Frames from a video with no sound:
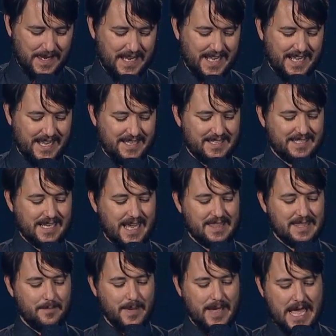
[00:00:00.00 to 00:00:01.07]
Inside the
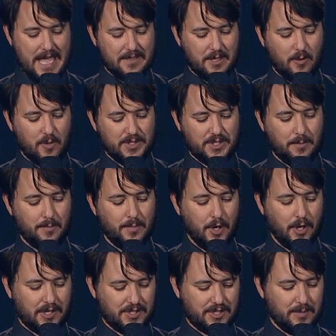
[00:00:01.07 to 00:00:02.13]
bag there was a
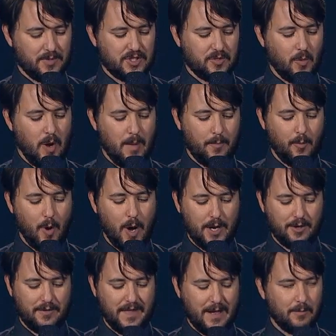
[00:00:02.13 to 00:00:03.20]
book, some swamp
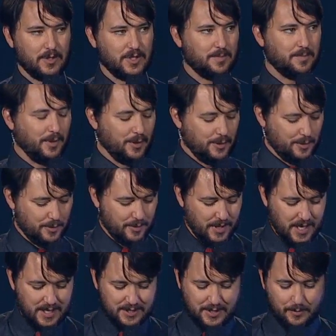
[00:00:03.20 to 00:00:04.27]
water that was blue,
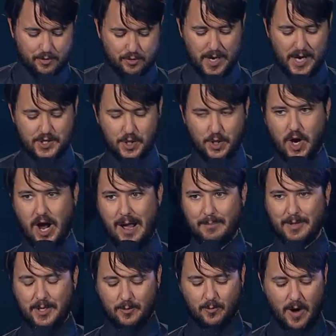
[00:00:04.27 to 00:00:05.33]
some treasure
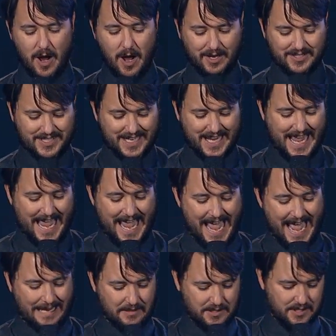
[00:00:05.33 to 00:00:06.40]
goblin rocks, and a
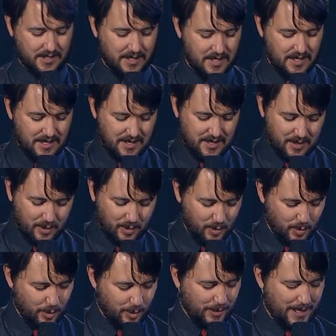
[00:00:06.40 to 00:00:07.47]
hat.
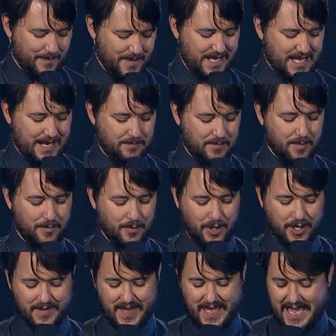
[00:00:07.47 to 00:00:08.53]
Gruel let me keep the book
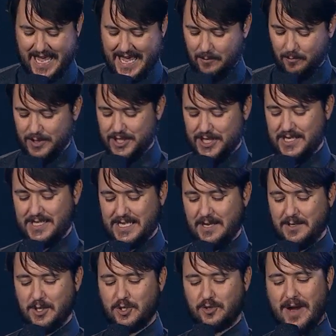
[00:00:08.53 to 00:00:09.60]
and the hat, which he said
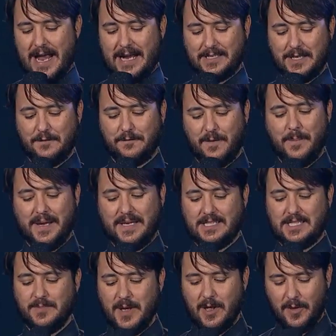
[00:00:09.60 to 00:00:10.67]
detracted from my
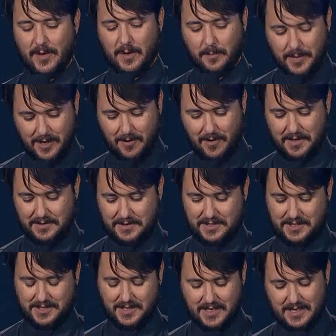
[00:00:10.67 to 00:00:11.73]
smell and appearance.